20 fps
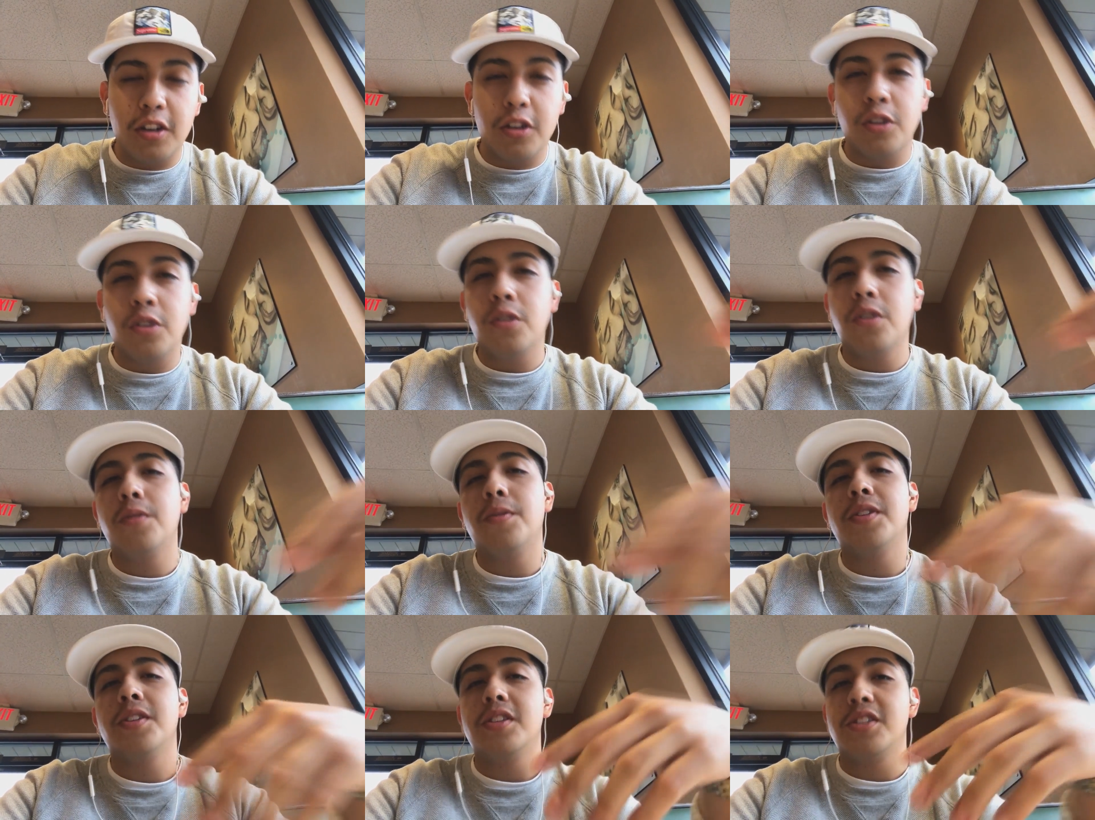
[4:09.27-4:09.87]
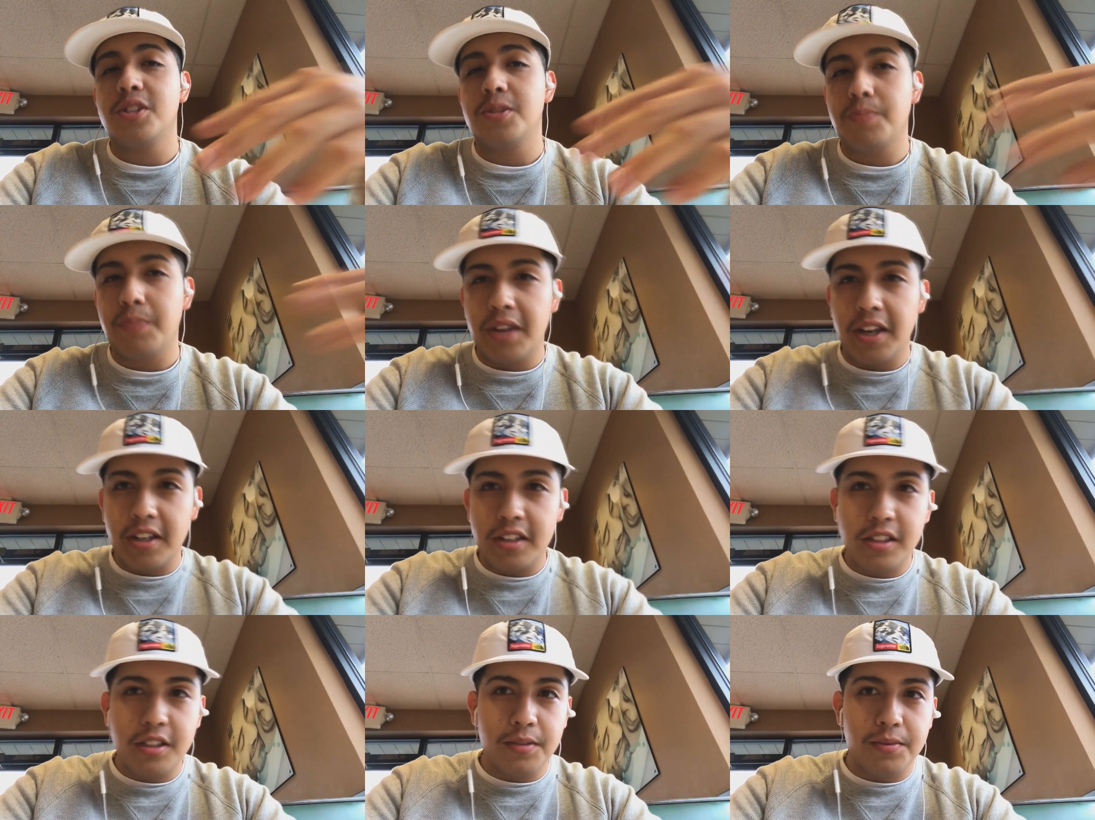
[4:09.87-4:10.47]
I'll go over the
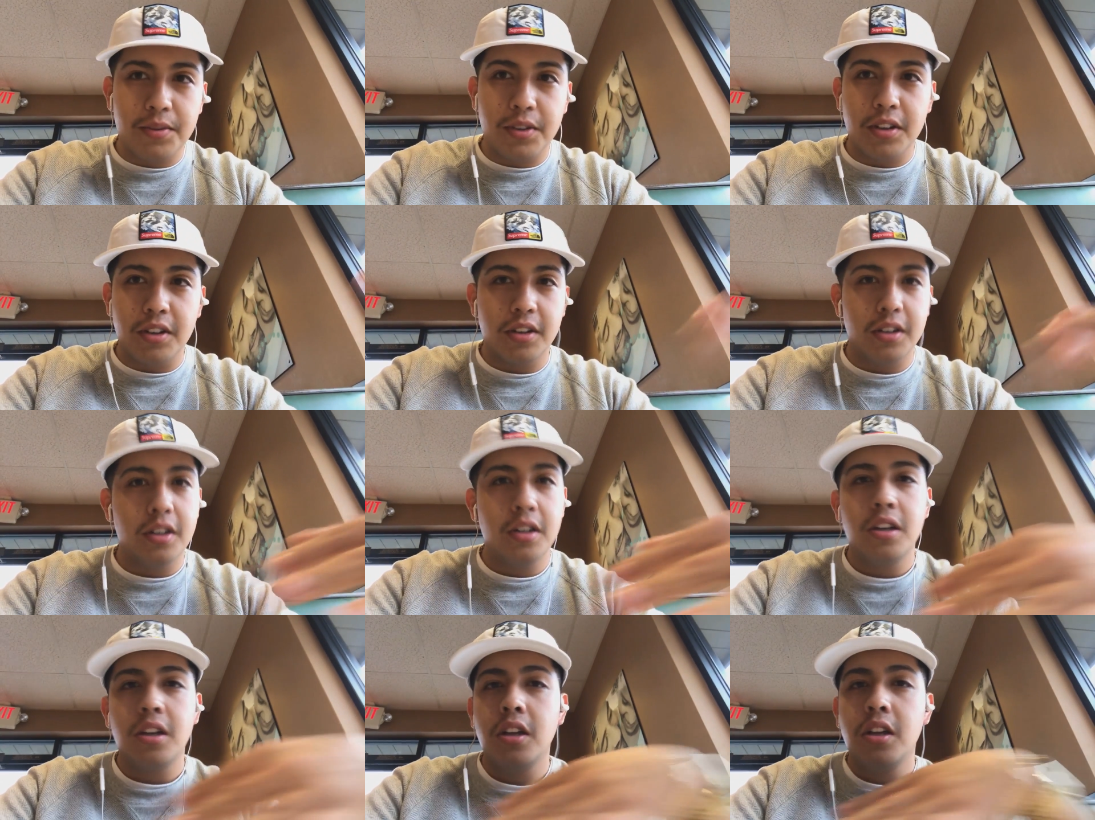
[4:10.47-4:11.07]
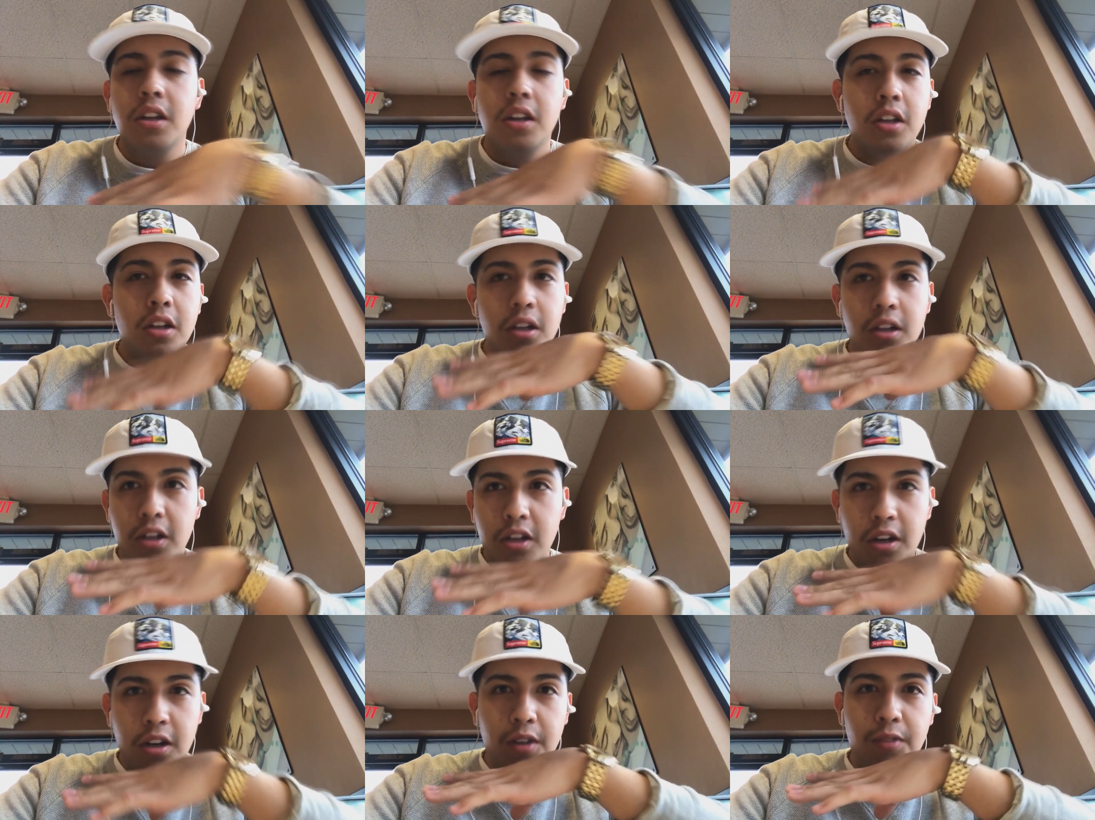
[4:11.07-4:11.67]
specs of the
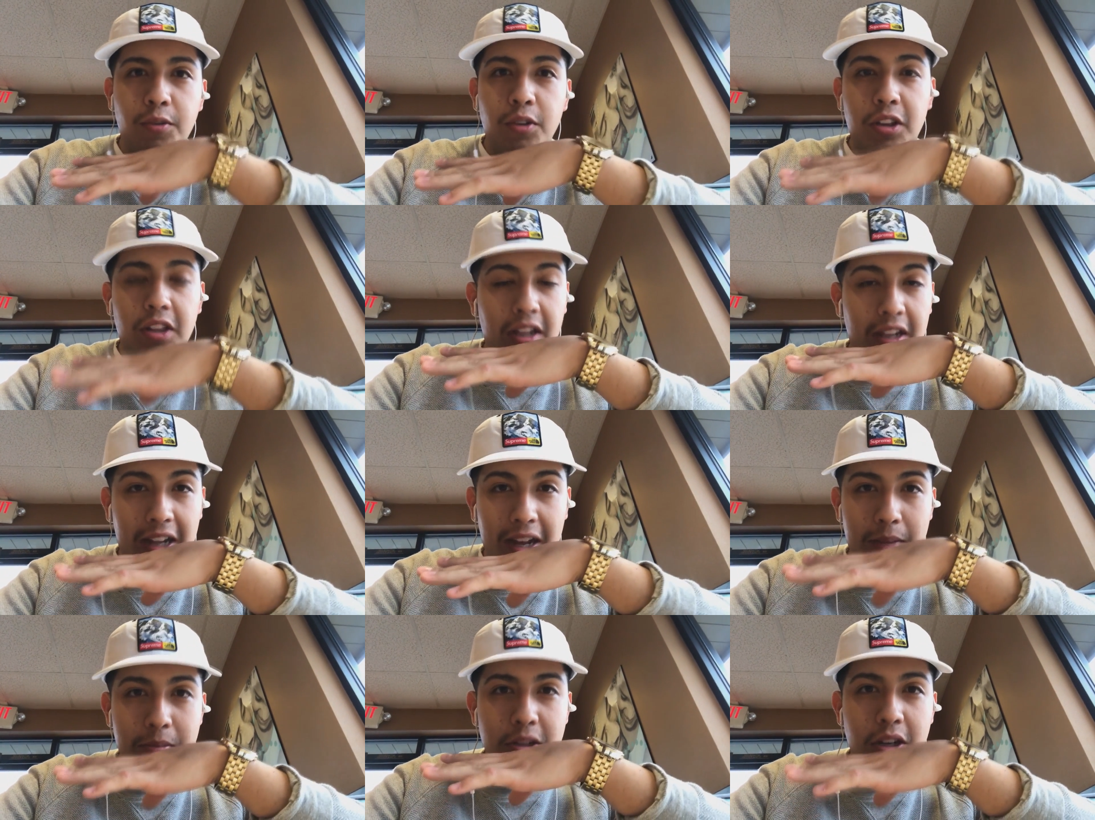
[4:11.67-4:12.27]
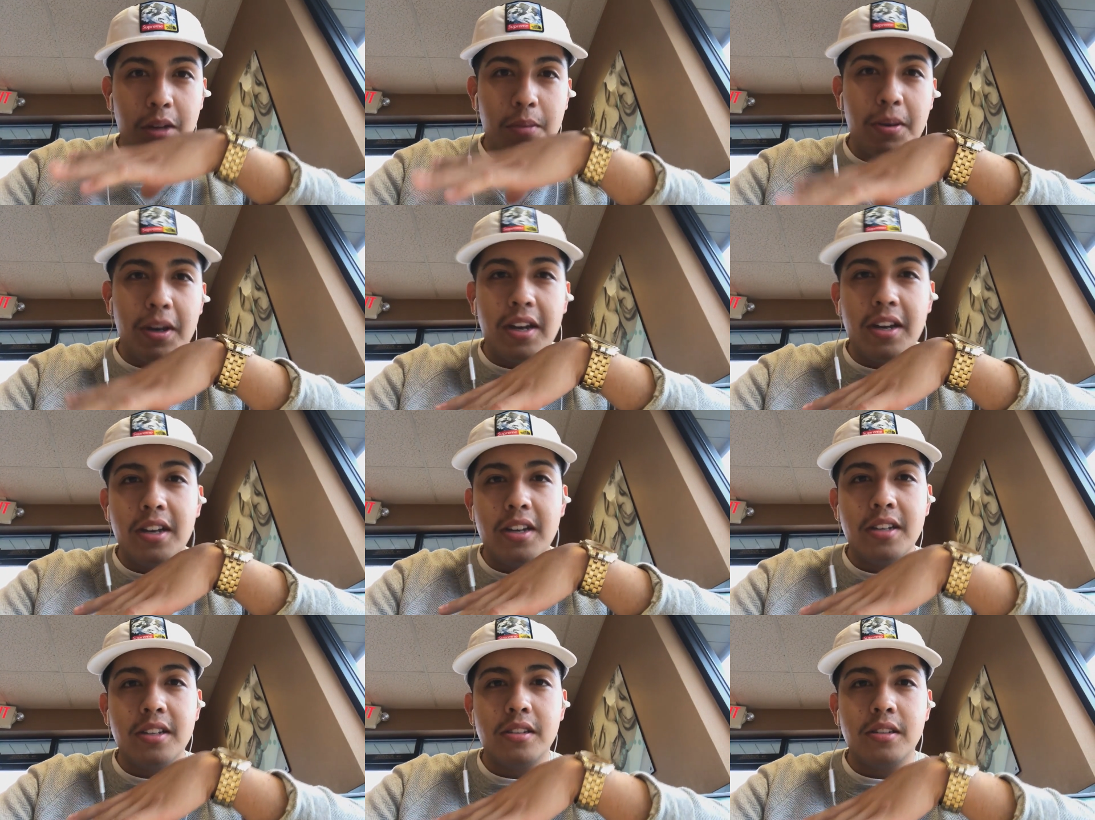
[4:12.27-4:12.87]
of what the laptop
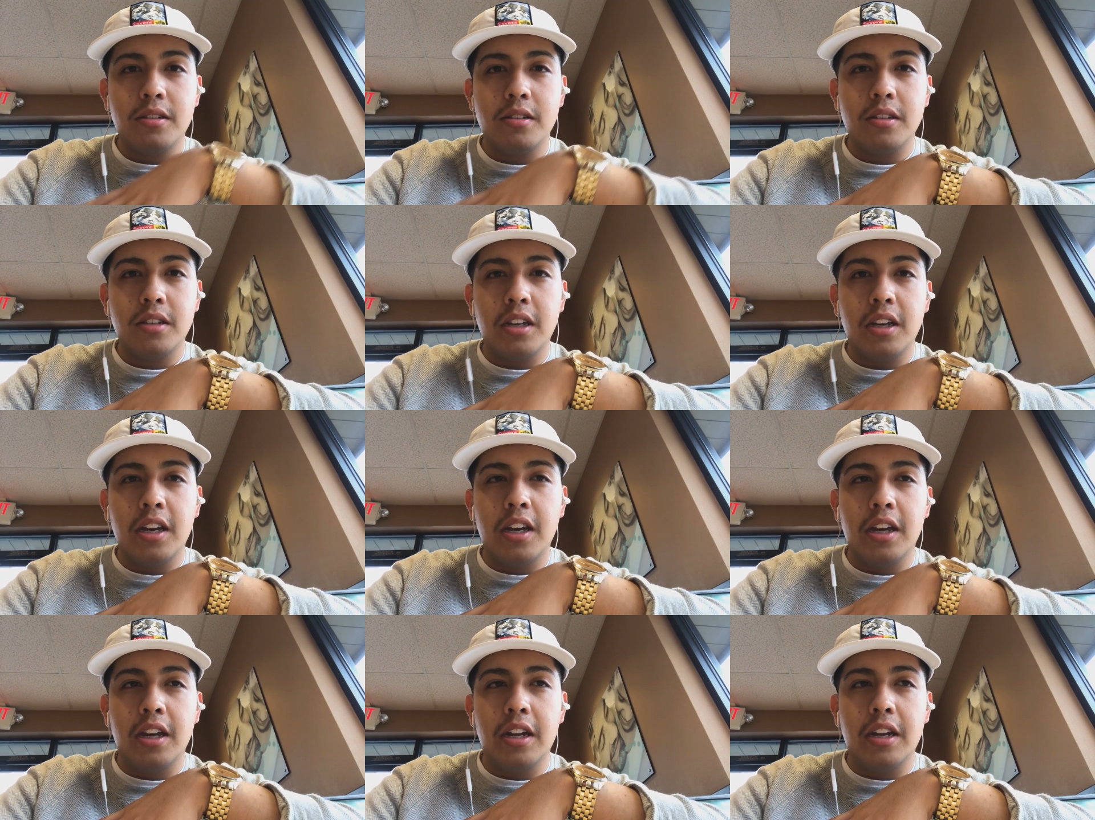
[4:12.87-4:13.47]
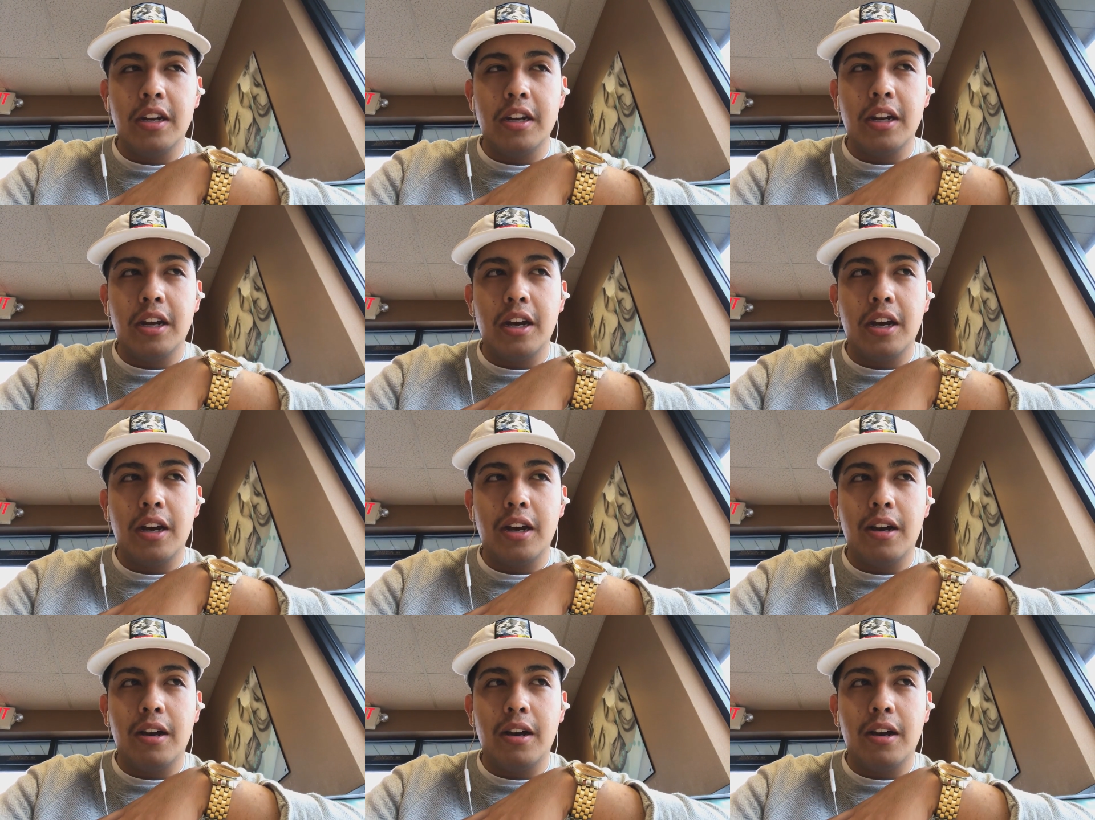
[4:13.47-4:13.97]
has, and